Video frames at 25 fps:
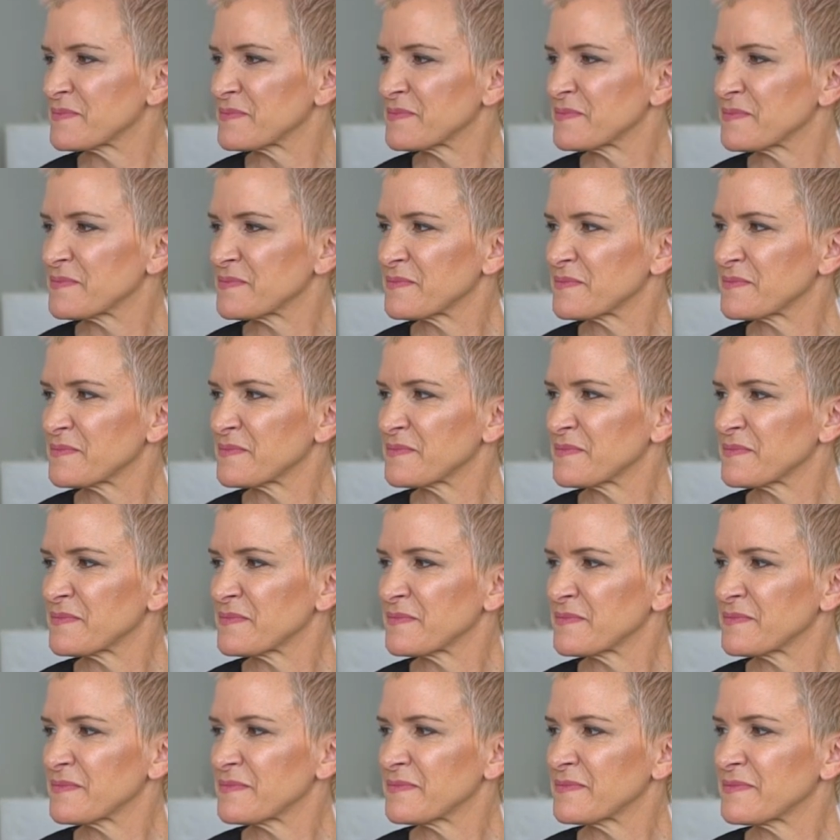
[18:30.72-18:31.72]

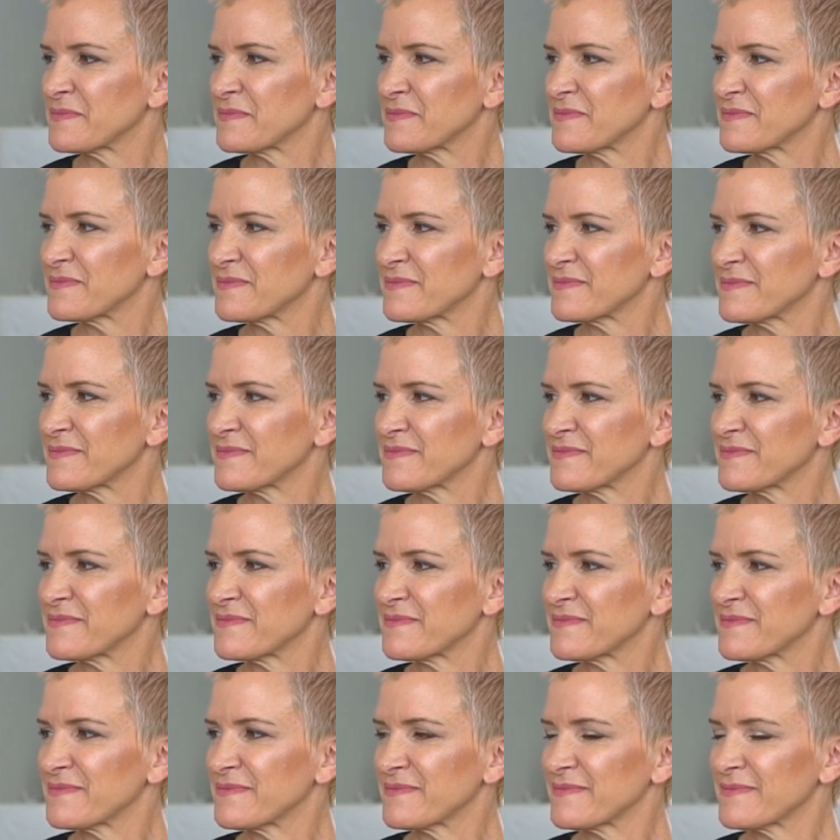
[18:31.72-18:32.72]

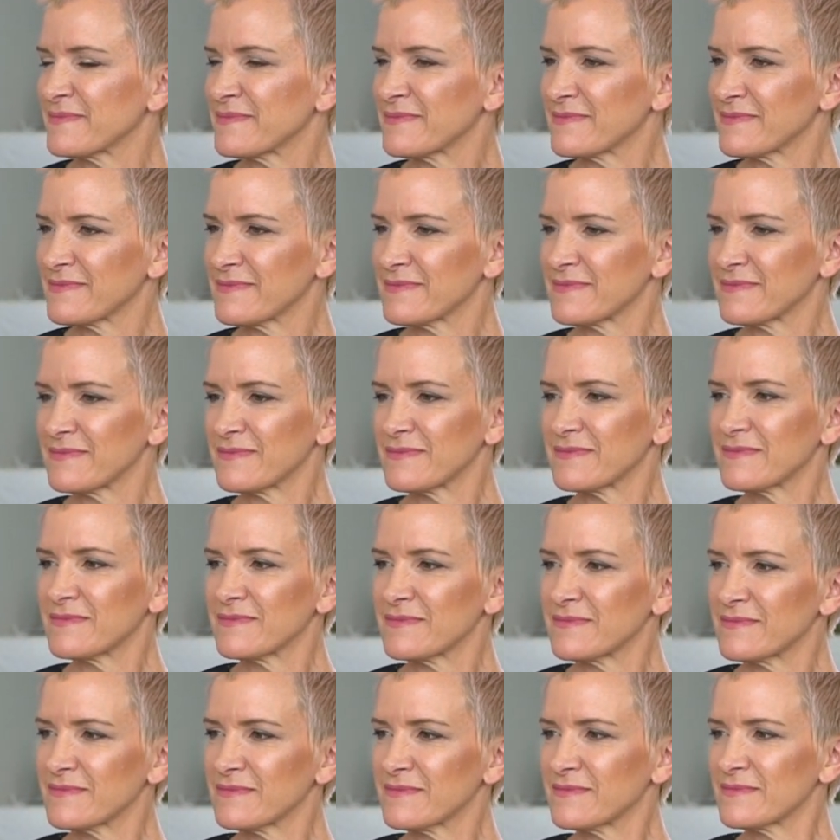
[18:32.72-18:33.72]

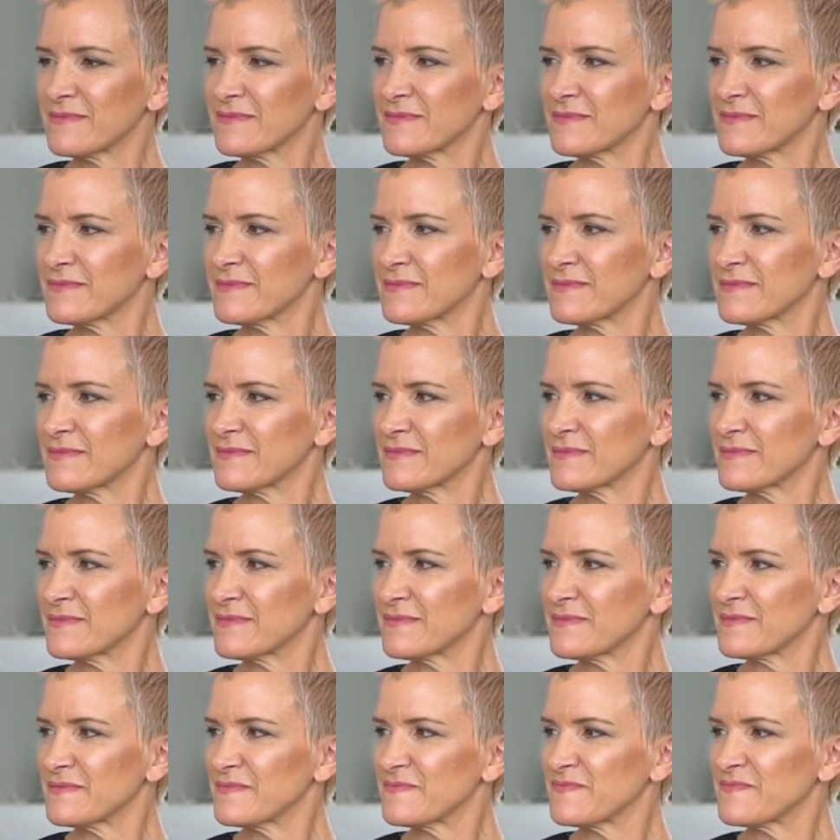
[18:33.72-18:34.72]

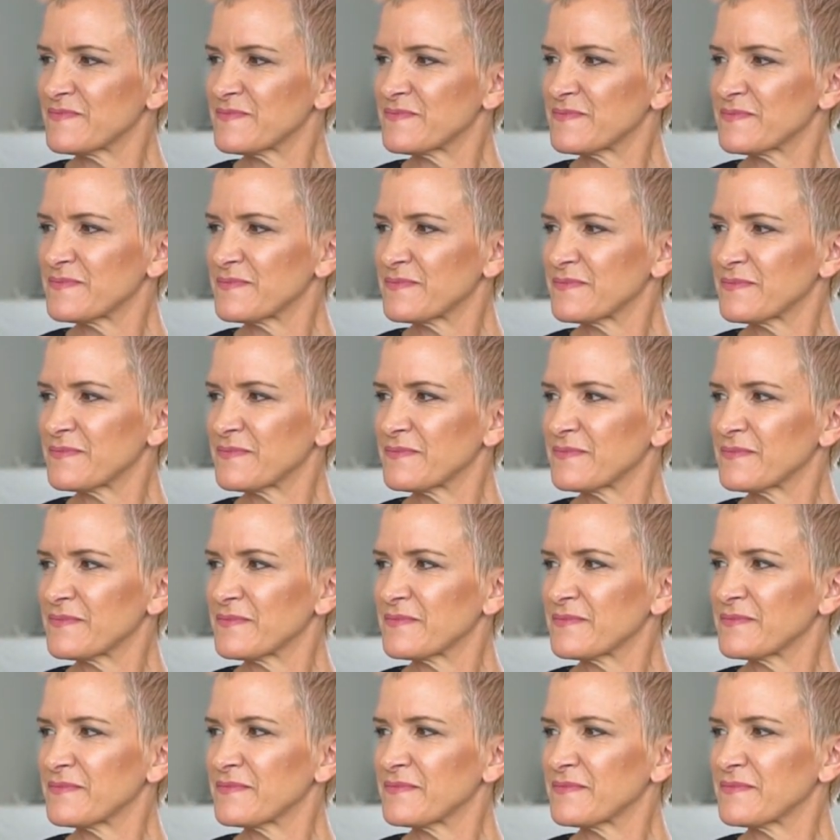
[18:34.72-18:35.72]

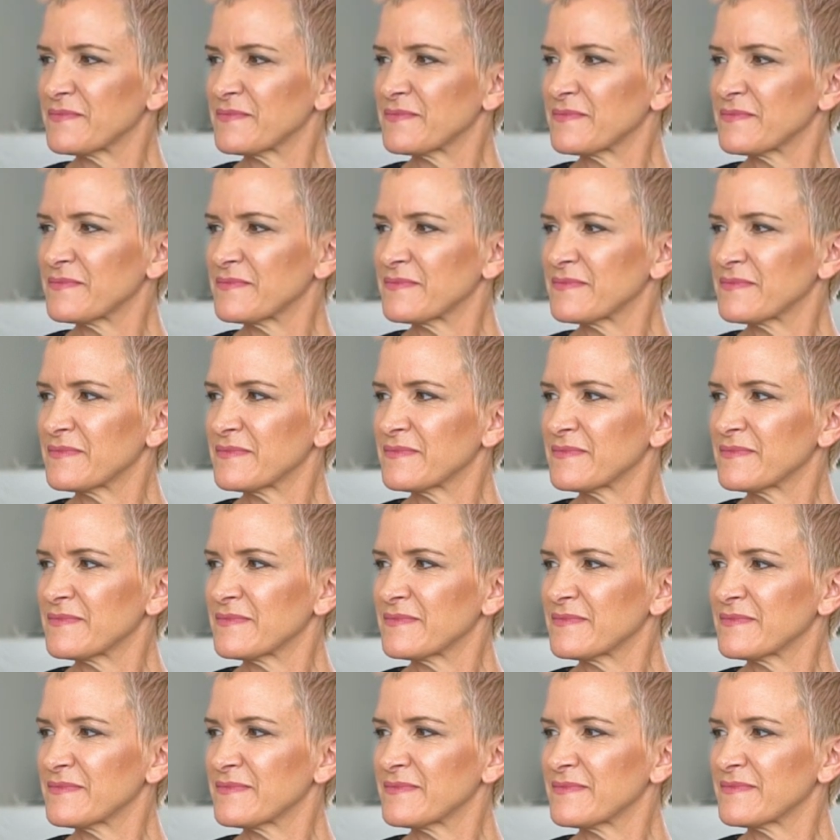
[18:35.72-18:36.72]

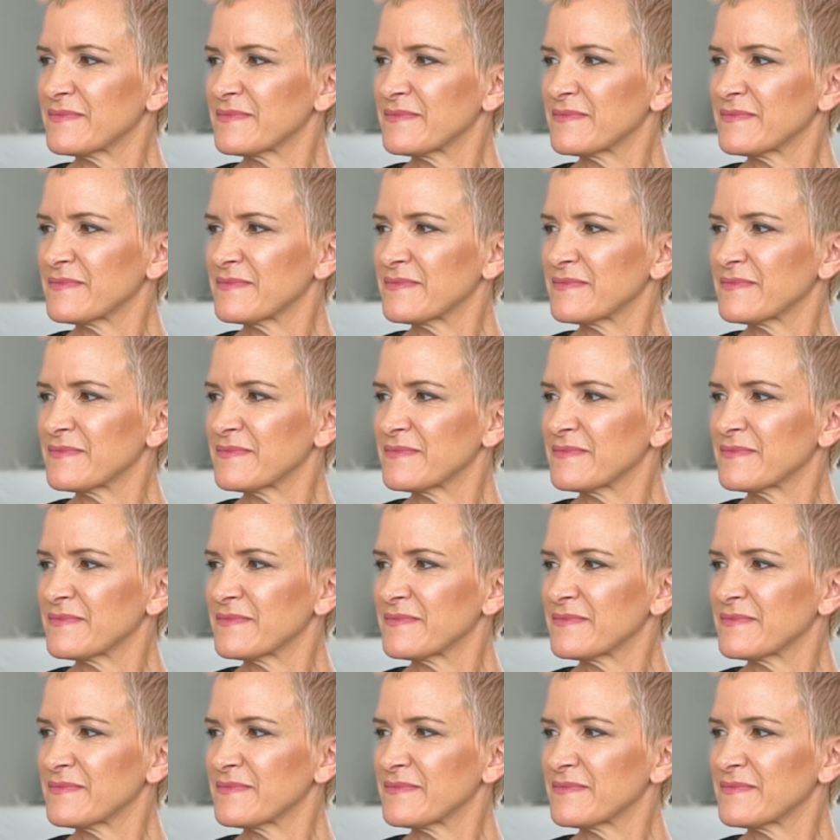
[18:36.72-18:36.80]
This person isn't speaking.